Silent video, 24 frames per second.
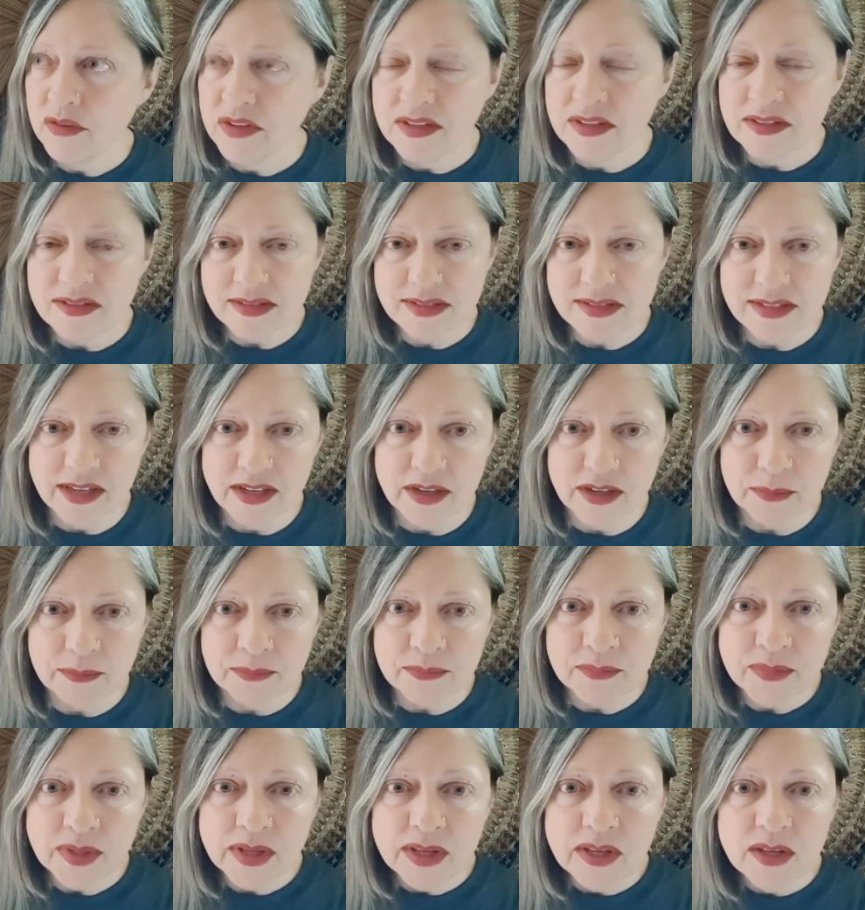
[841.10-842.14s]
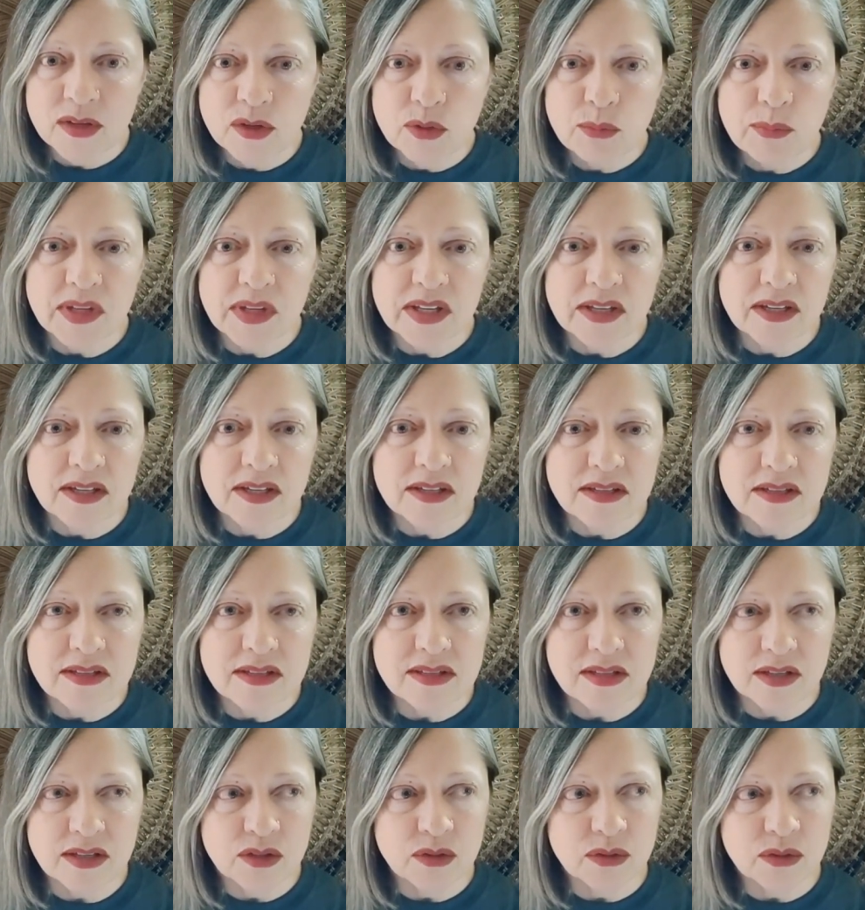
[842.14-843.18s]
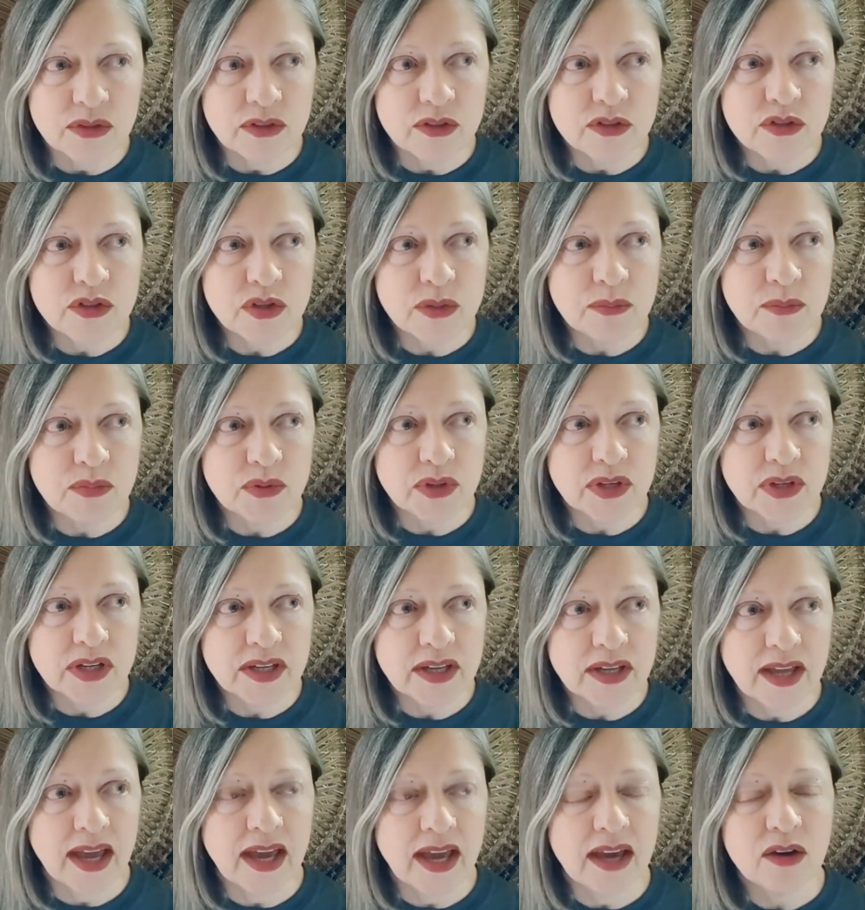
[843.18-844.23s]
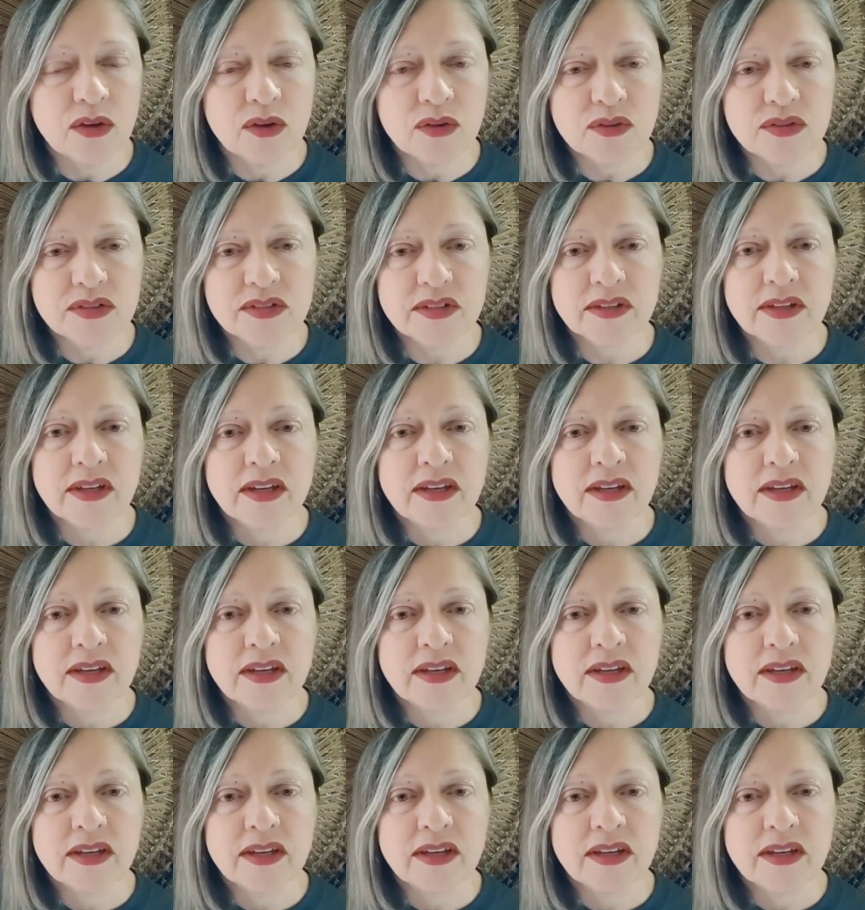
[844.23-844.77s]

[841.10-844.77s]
at this time, because in order to bring out